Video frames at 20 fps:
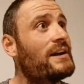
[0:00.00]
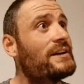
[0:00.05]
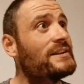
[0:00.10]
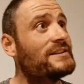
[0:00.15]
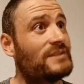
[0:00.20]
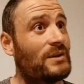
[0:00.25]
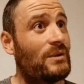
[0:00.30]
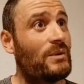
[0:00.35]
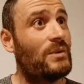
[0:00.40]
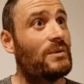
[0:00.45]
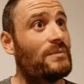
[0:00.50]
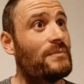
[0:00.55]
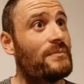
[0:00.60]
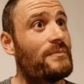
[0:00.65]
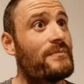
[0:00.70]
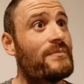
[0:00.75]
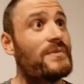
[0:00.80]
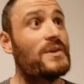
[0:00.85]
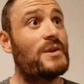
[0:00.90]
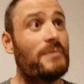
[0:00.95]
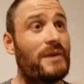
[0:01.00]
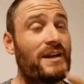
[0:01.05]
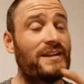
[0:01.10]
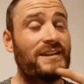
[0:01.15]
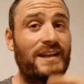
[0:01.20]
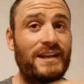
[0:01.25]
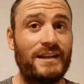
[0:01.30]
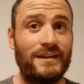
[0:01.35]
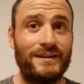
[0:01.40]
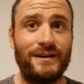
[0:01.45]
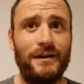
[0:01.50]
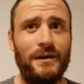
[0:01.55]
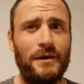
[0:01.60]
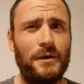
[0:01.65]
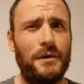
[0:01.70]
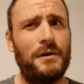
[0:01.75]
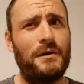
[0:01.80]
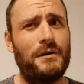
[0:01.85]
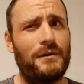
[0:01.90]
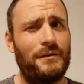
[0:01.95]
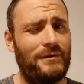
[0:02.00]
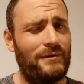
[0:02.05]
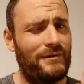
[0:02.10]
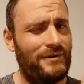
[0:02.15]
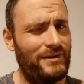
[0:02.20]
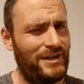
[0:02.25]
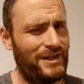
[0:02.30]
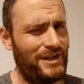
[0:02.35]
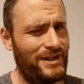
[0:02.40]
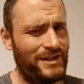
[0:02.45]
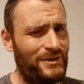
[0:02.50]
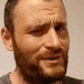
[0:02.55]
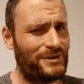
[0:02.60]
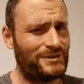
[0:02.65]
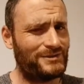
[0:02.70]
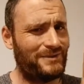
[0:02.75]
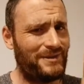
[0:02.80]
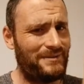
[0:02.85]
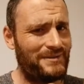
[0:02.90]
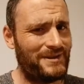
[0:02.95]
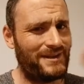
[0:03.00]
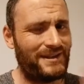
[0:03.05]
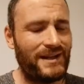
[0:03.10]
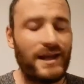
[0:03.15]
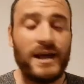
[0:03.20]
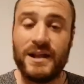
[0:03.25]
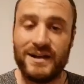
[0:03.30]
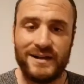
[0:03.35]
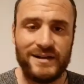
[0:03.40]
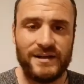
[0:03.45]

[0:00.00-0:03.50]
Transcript: So you might think, he knows women.